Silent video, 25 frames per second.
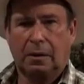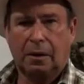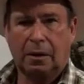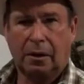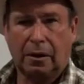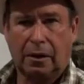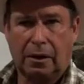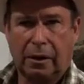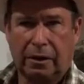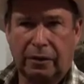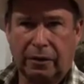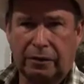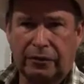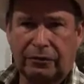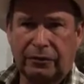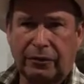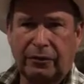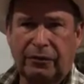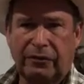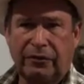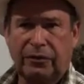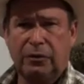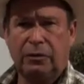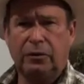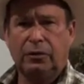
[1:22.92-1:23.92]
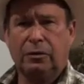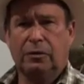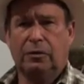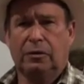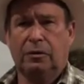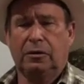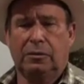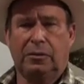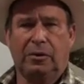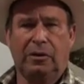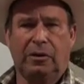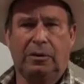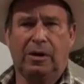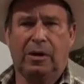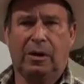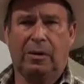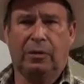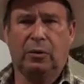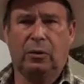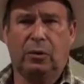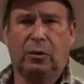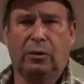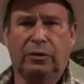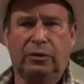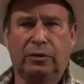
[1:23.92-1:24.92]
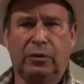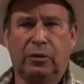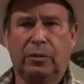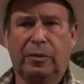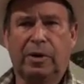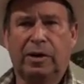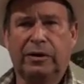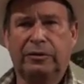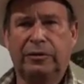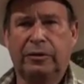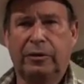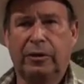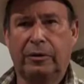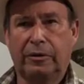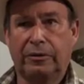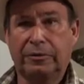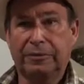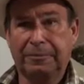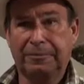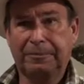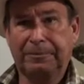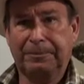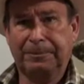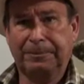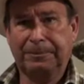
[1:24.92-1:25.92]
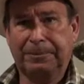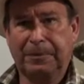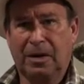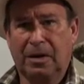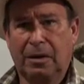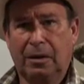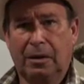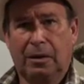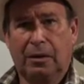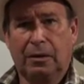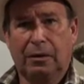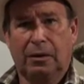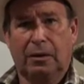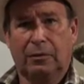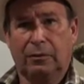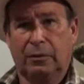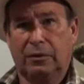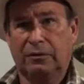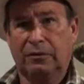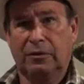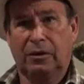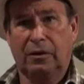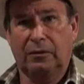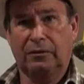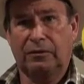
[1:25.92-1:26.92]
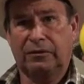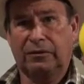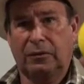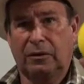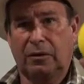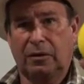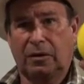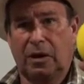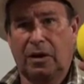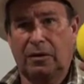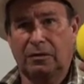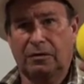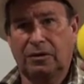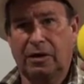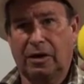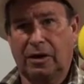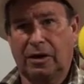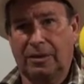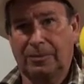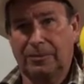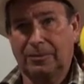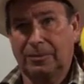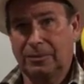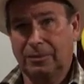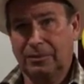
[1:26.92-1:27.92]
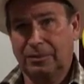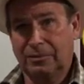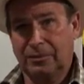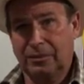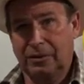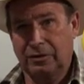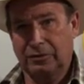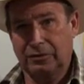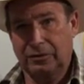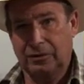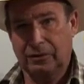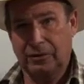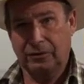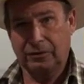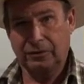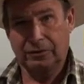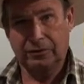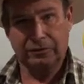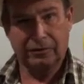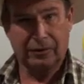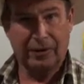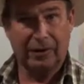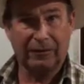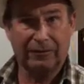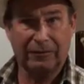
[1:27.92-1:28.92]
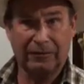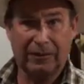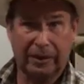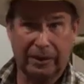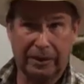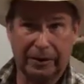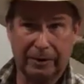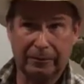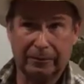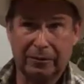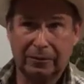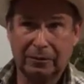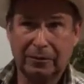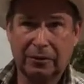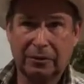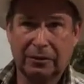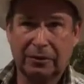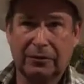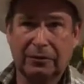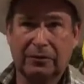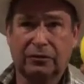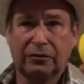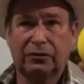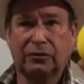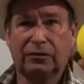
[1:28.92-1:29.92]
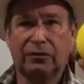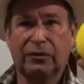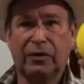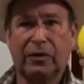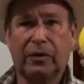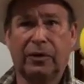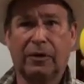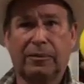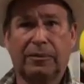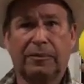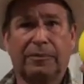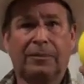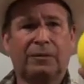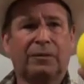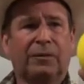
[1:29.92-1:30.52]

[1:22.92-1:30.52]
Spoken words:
Alright, let's review a little bit about what we know about the Earth. We've known for a long time that the Earth is not flat, it's a sphere.